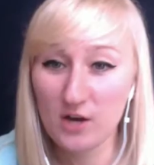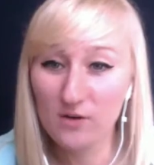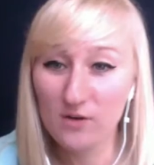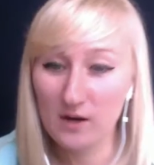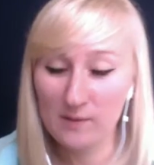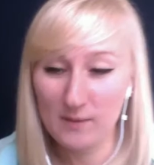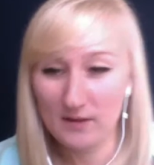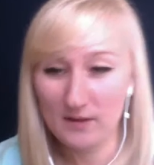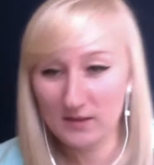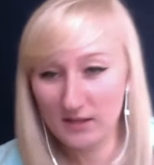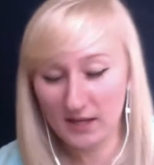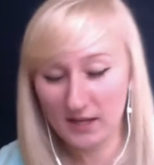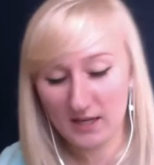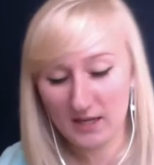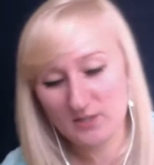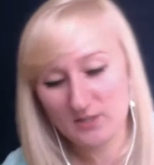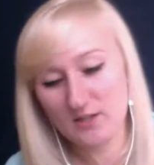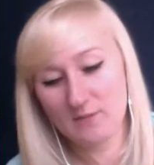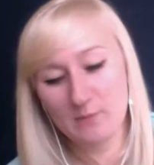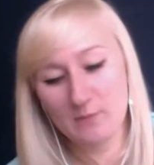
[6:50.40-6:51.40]
a month. Like I
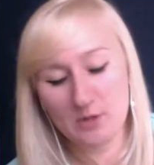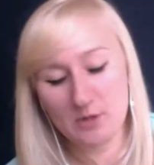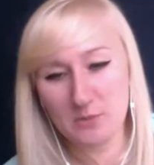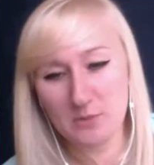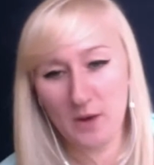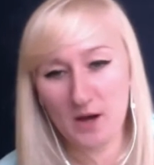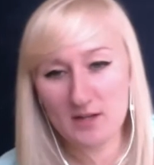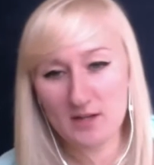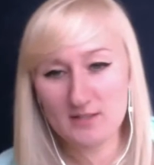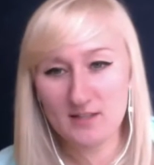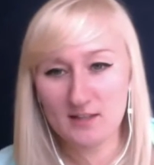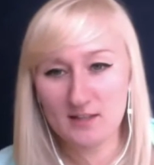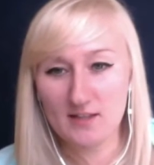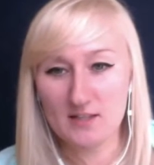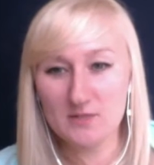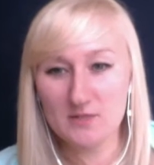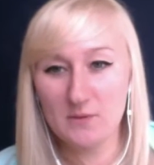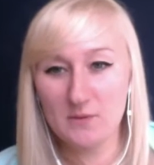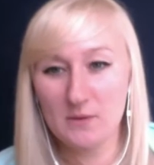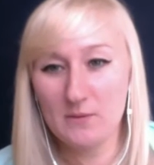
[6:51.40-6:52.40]
used to have Birchbox, and
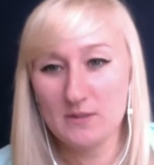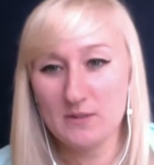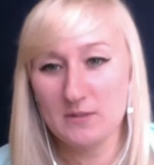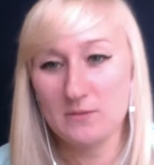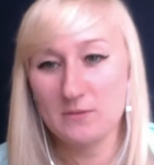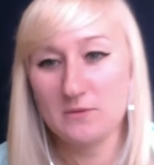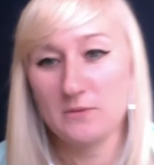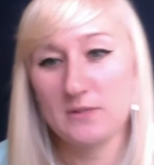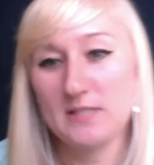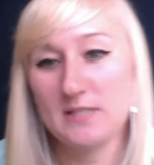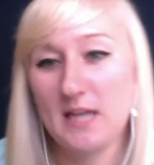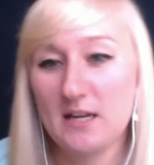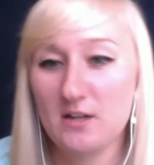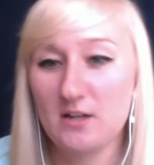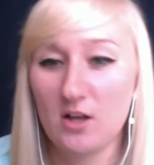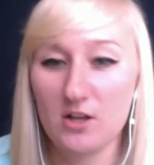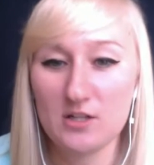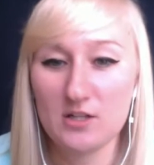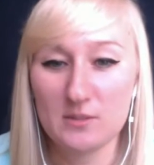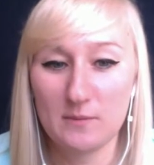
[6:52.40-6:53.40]
that's what it was. It was
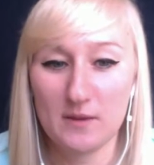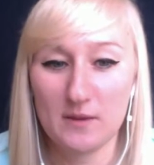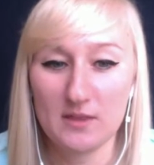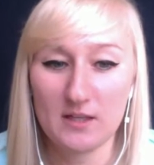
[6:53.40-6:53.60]
$10 a month.